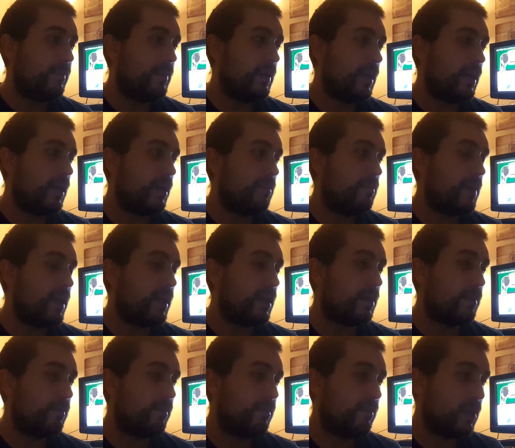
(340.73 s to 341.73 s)
and
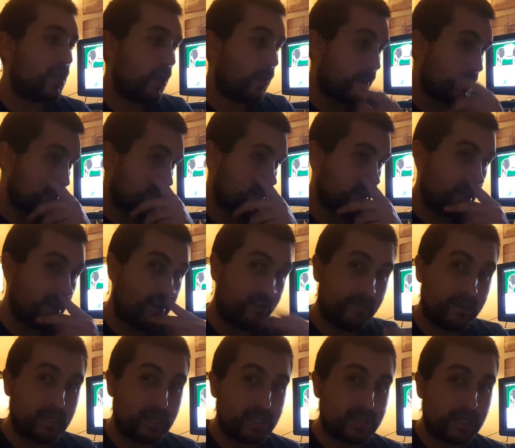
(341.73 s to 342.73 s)
making them go
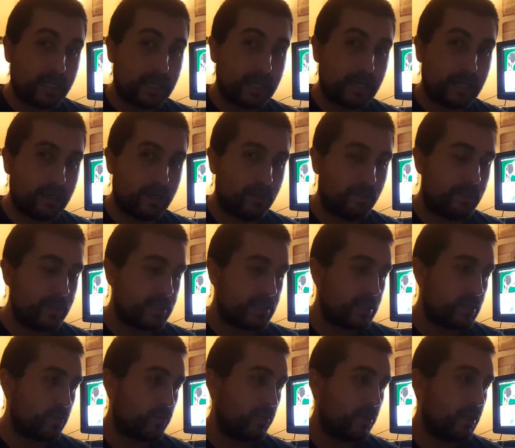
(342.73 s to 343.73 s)
insolvent just like any other
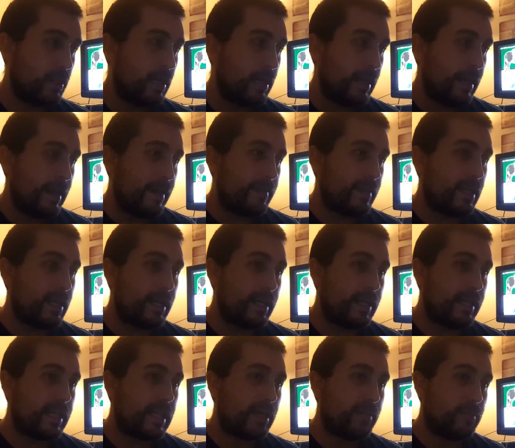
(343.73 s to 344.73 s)
business would. They
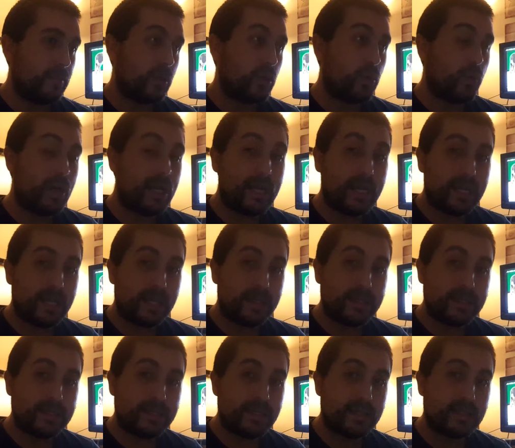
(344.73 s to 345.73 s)
needed to keep liquidity
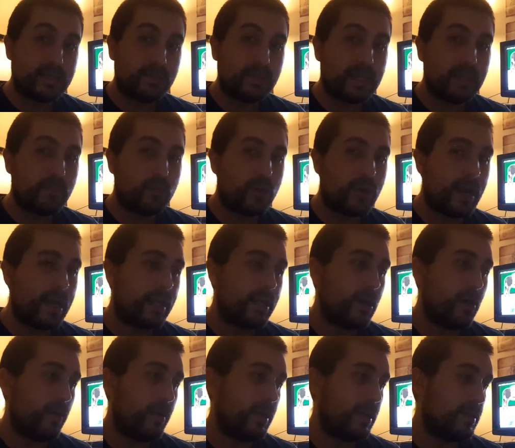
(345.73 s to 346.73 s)
in the system, keep credit
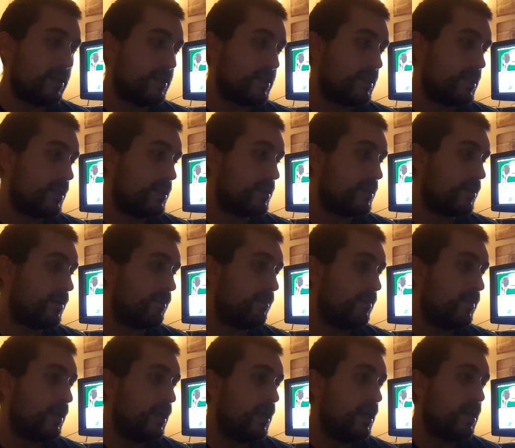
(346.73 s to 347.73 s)
going in the
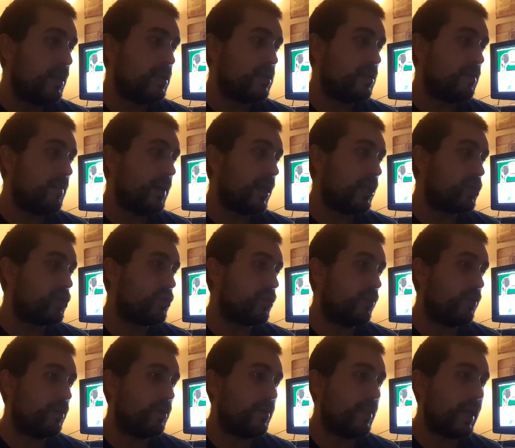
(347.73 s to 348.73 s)
system to make
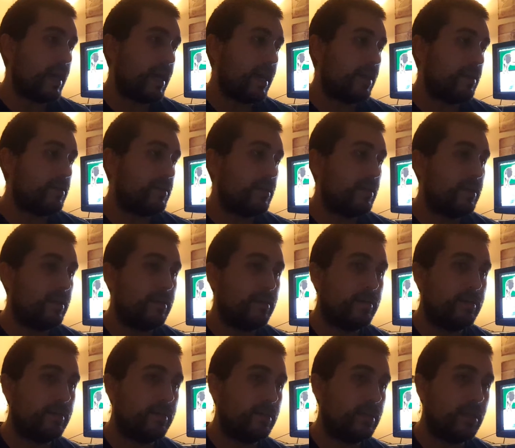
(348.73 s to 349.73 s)
sure that
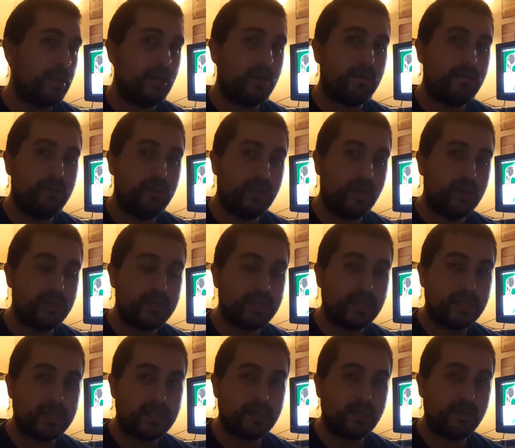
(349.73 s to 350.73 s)
loans
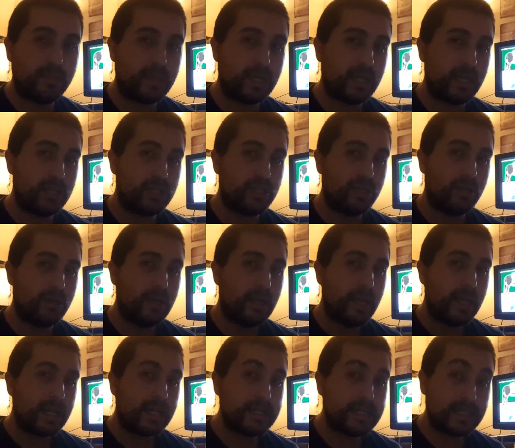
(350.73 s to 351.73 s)
could still be issued,
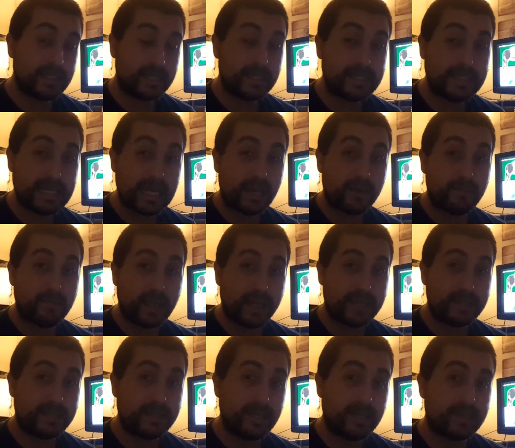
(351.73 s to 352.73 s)
because it's a
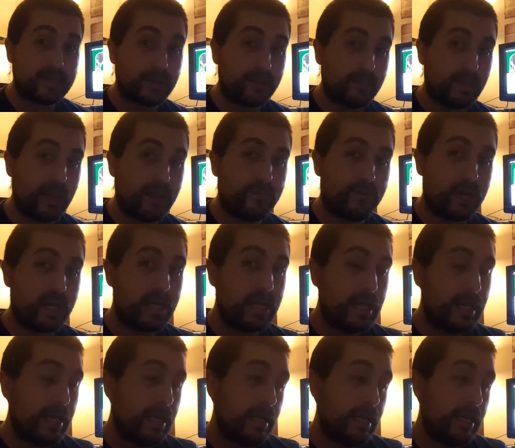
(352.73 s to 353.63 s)
debt-based system. Every